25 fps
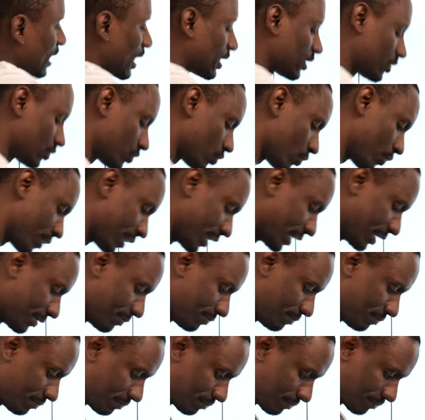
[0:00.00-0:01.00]
that
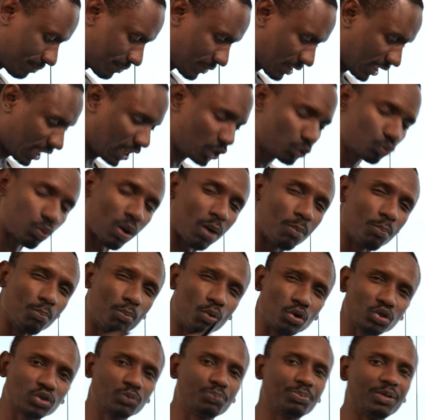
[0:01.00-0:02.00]
time is what
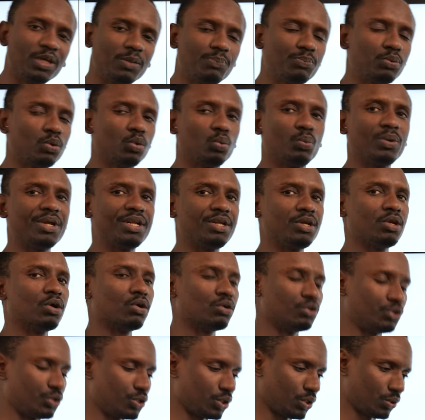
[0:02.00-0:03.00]
most people would
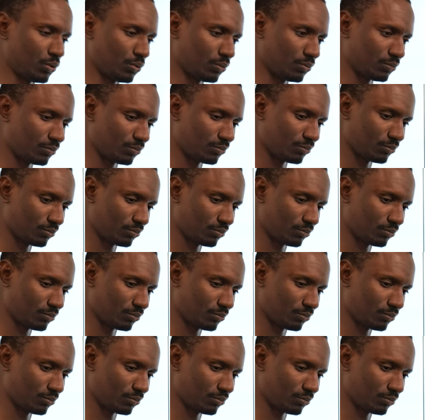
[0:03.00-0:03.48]
not do.